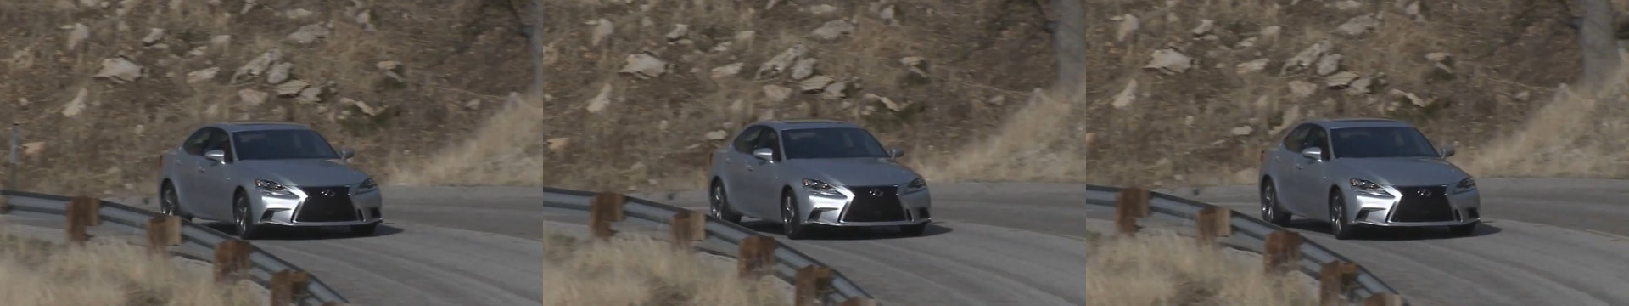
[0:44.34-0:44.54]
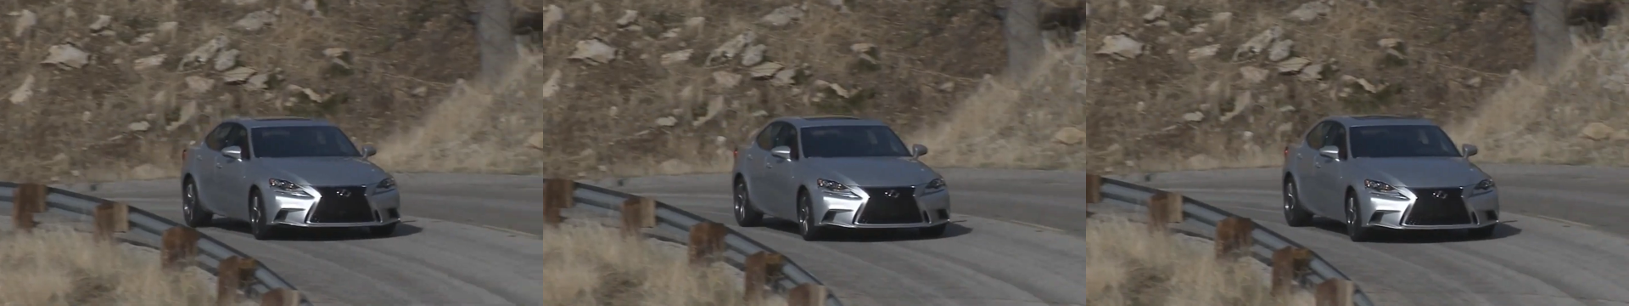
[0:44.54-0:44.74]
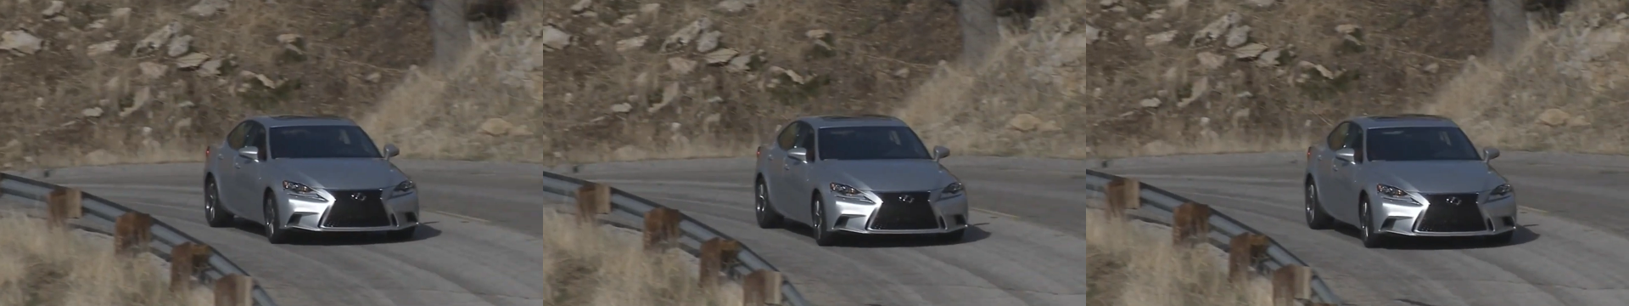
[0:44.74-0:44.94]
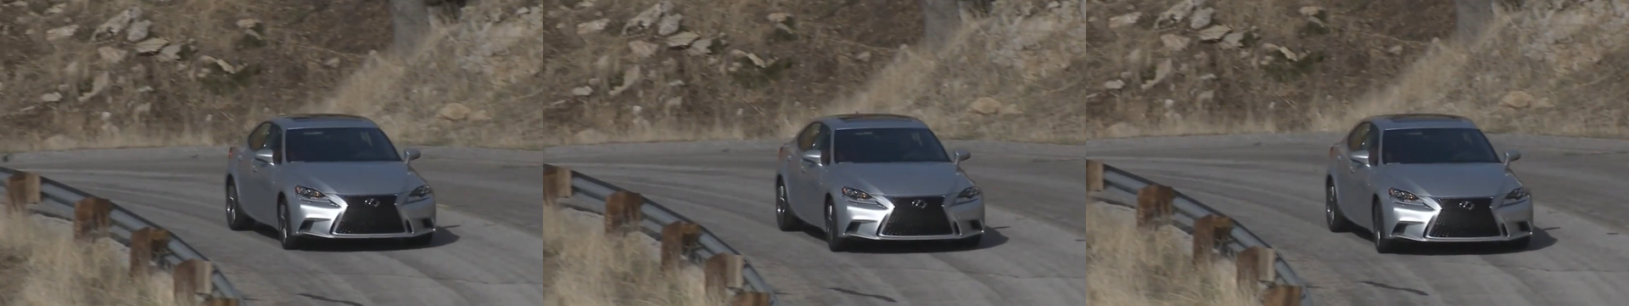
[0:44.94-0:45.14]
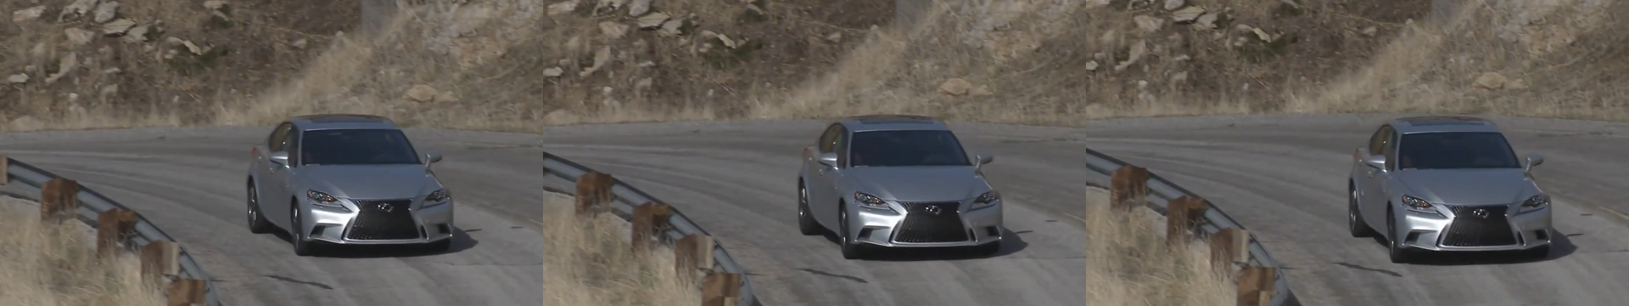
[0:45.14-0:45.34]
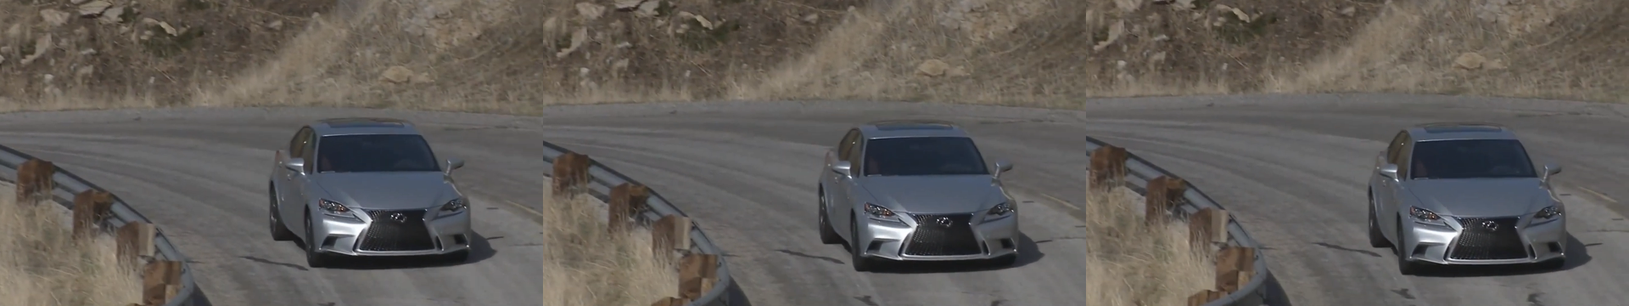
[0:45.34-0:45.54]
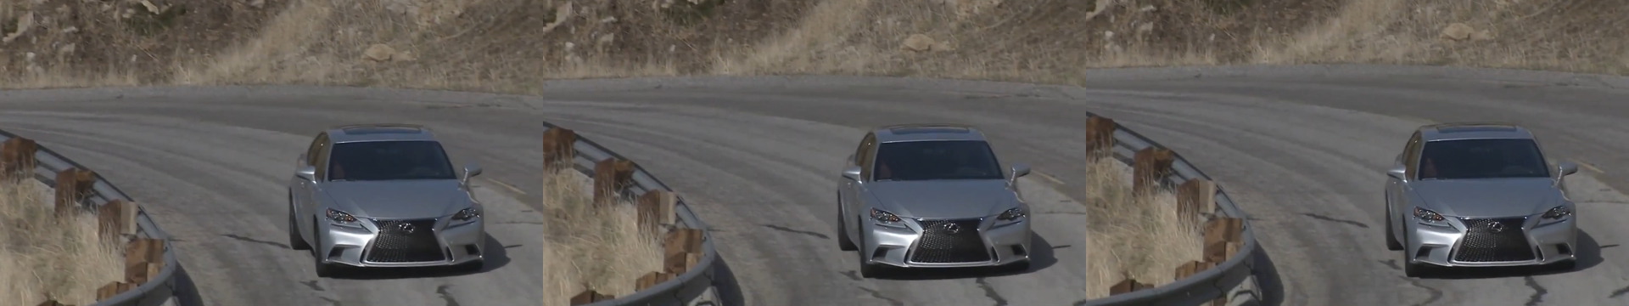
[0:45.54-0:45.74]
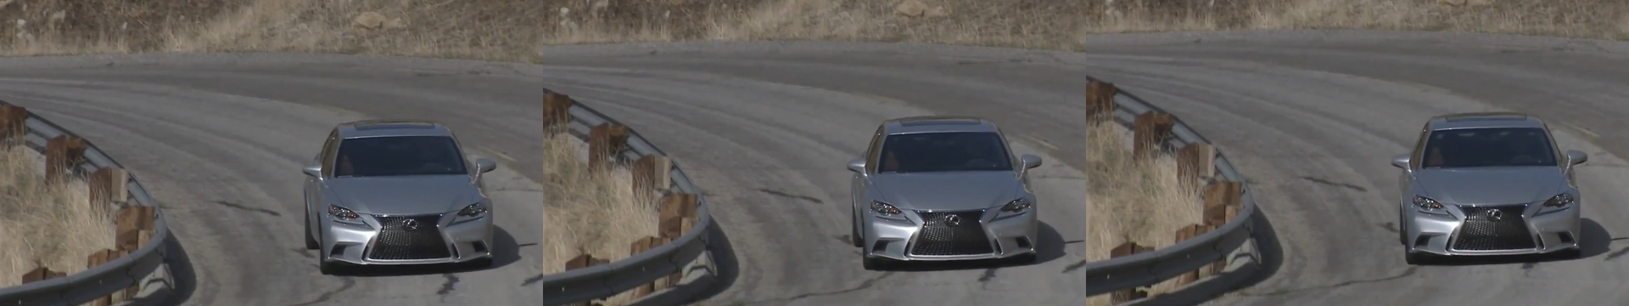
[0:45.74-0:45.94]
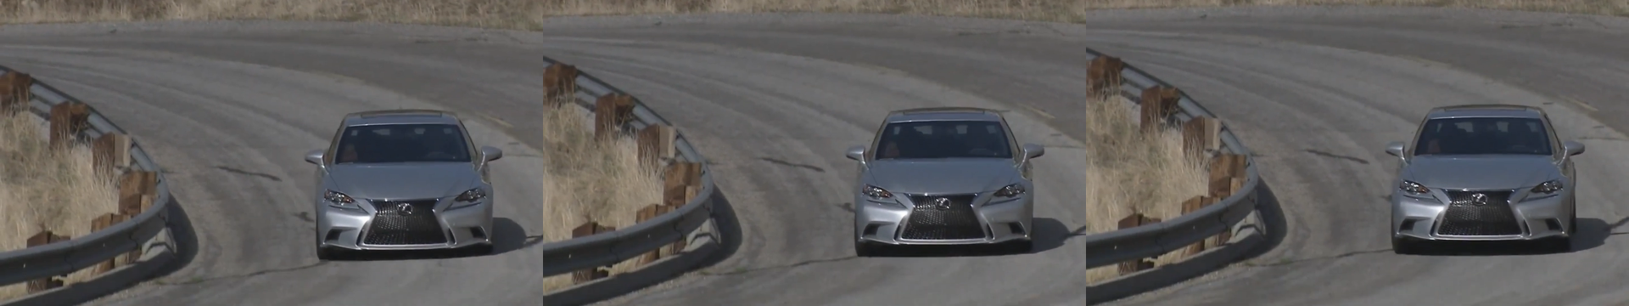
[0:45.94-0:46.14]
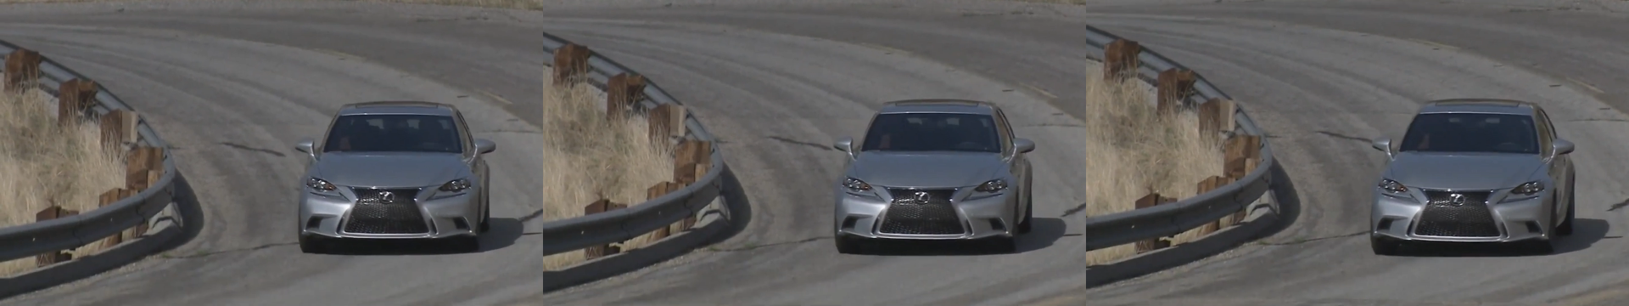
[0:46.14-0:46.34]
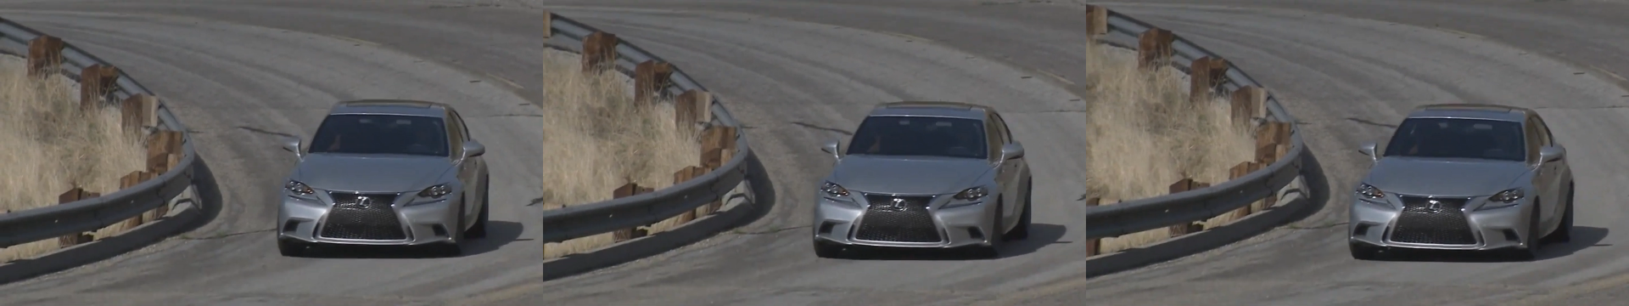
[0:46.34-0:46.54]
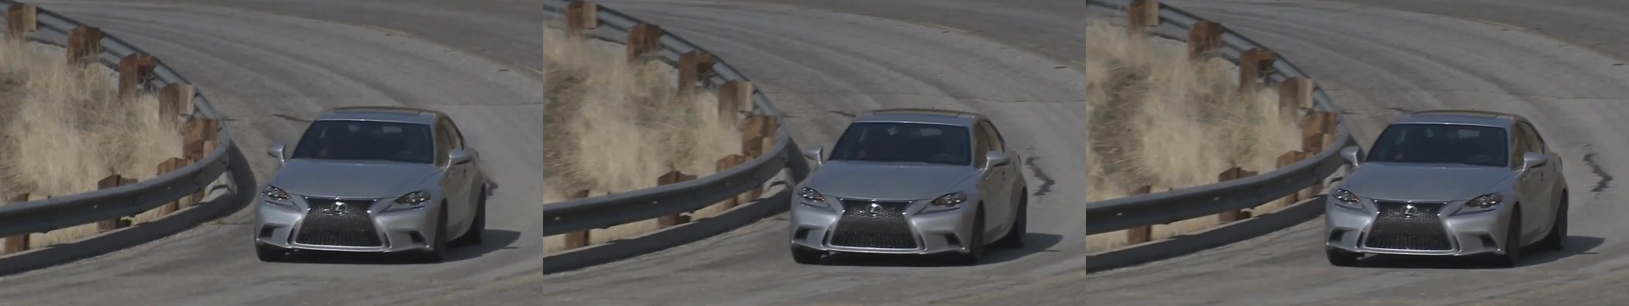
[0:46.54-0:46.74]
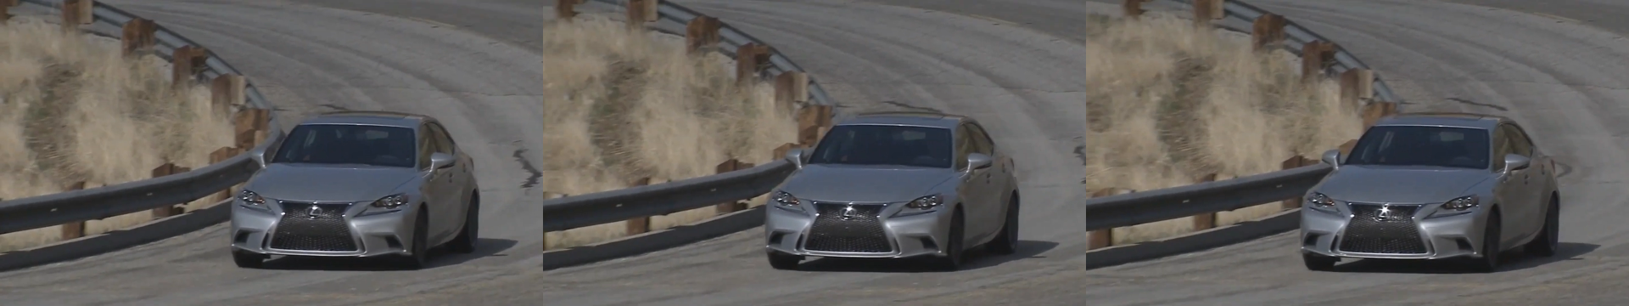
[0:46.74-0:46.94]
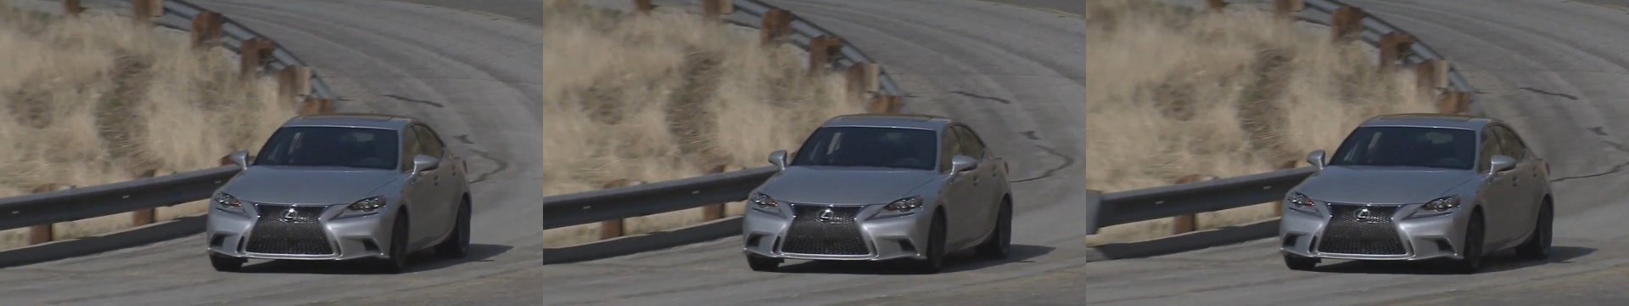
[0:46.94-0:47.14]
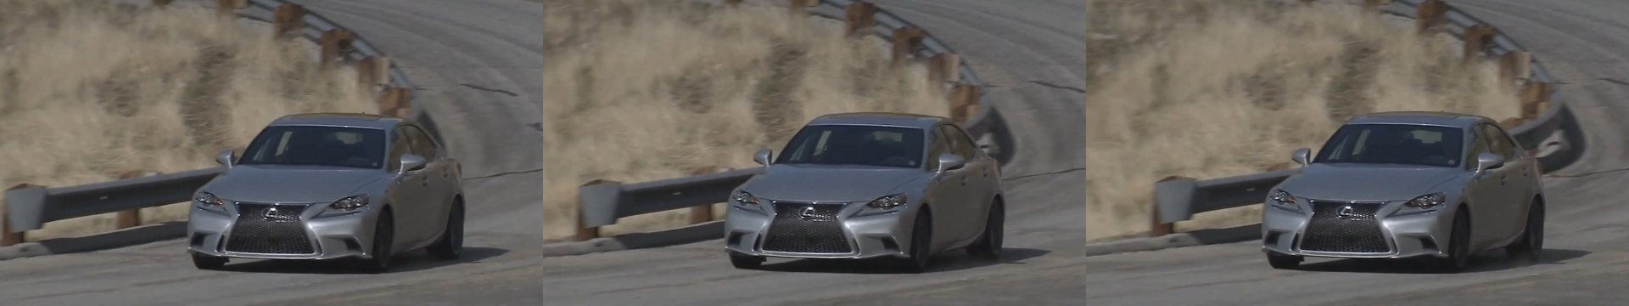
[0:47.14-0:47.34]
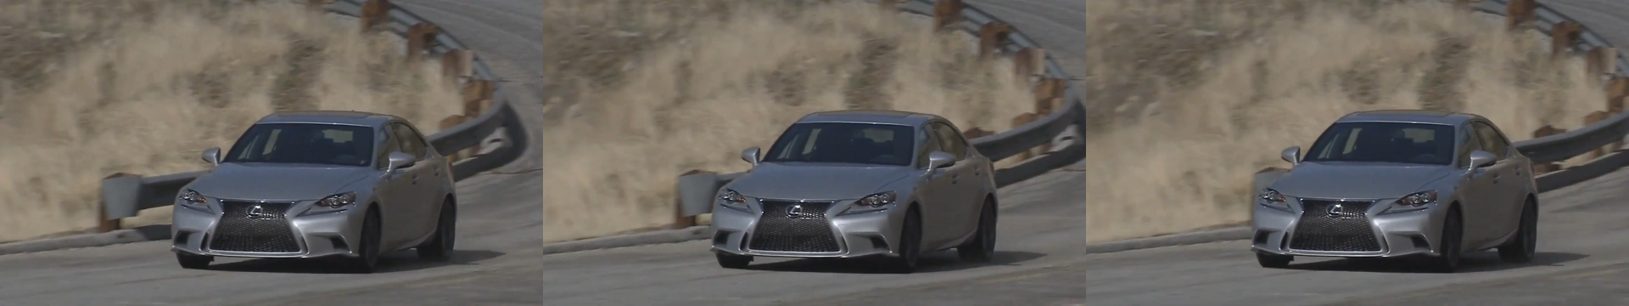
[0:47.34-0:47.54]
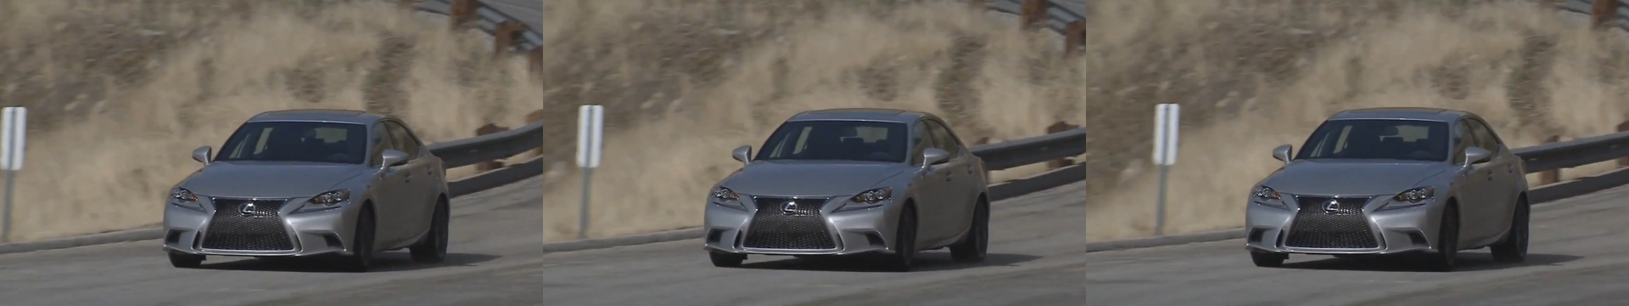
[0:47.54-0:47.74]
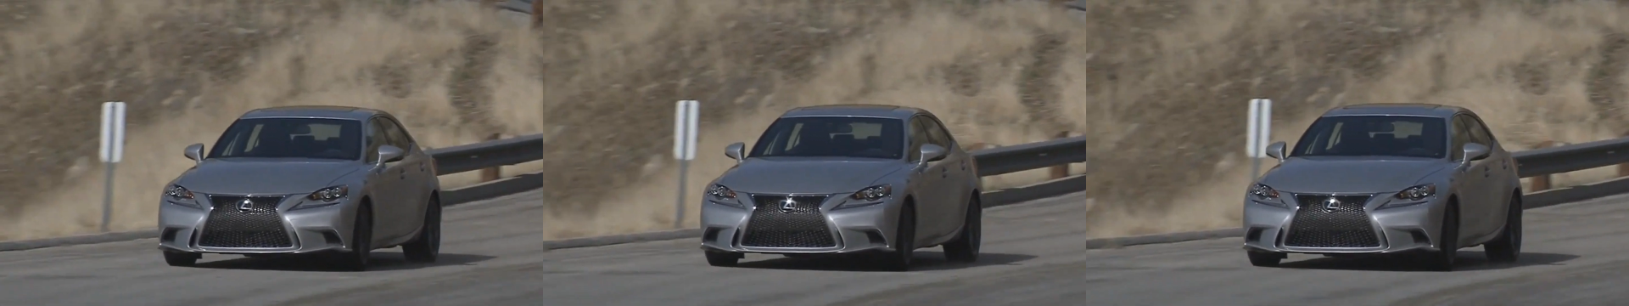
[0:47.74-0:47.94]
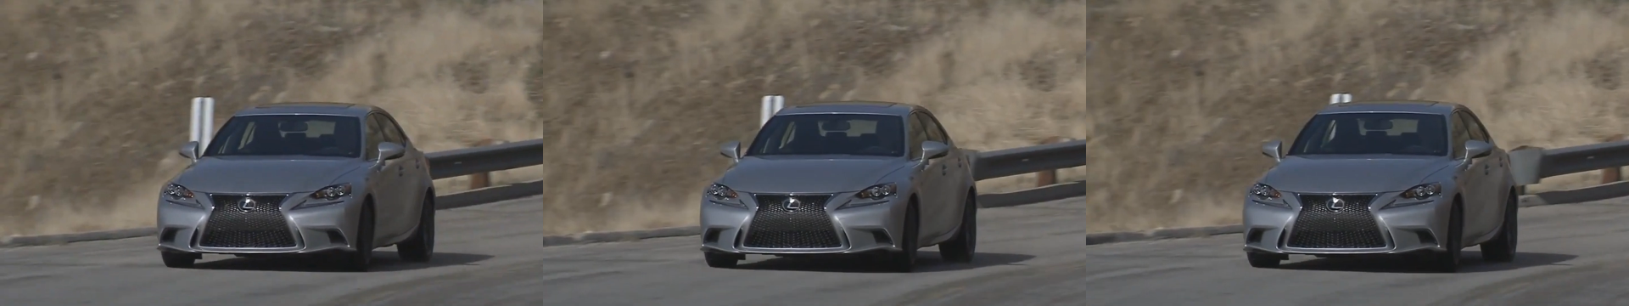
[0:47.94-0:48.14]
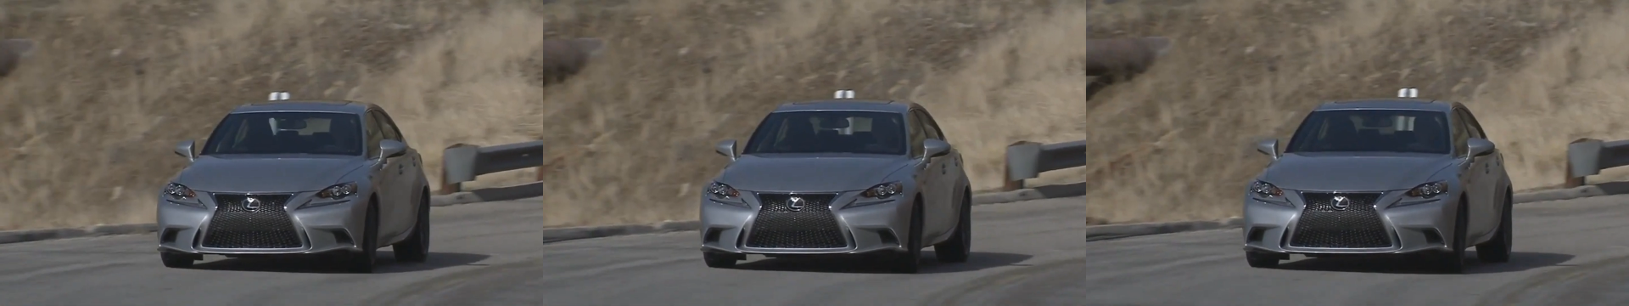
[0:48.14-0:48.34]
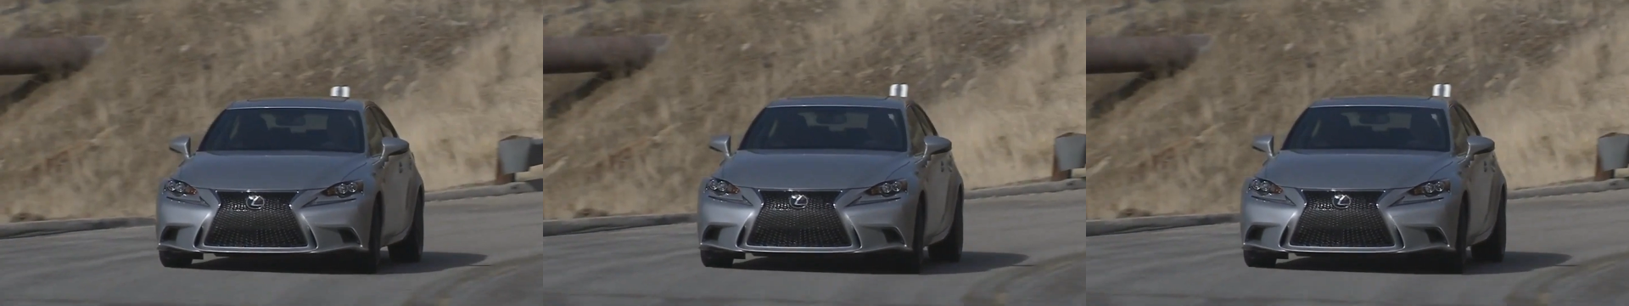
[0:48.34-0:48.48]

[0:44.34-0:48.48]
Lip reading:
Nobody's mouth can be seen.